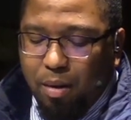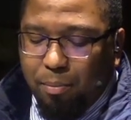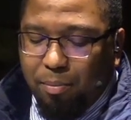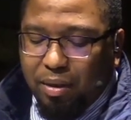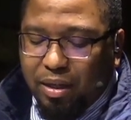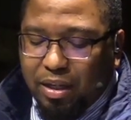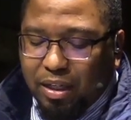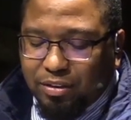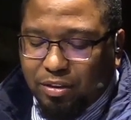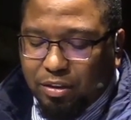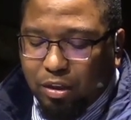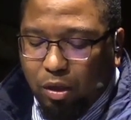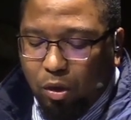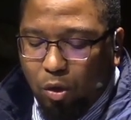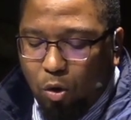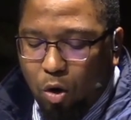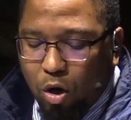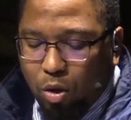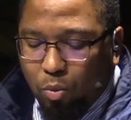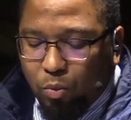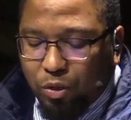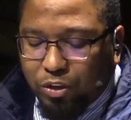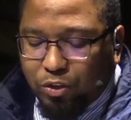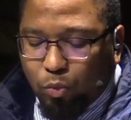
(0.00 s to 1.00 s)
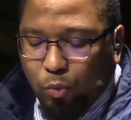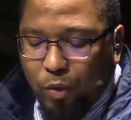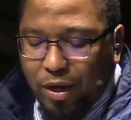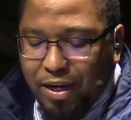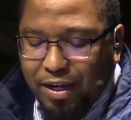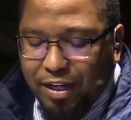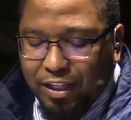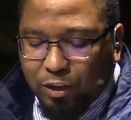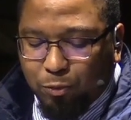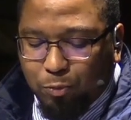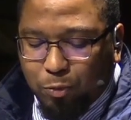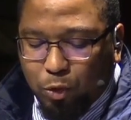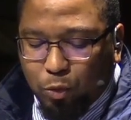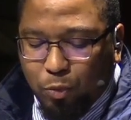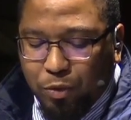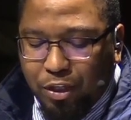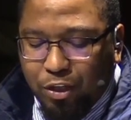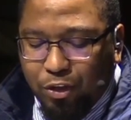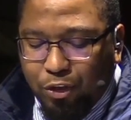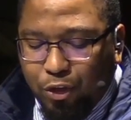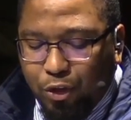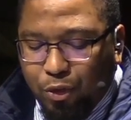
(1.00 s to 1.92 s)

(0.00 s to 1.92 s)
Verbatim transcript: Because the Lord was witness between